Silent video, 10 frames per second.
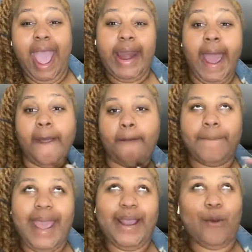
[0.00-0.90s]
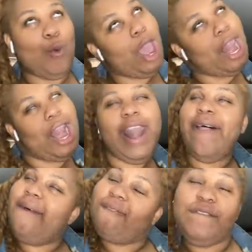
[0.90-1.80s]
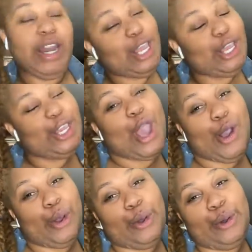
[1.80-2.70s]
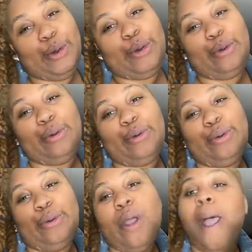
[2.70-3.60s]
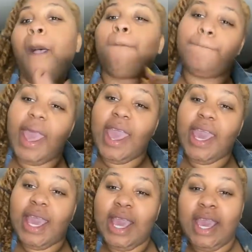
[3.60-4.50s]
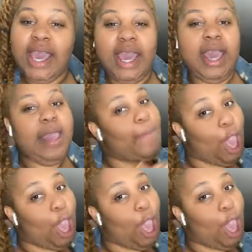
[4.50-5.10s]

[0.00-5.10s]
I am back with another video, baby.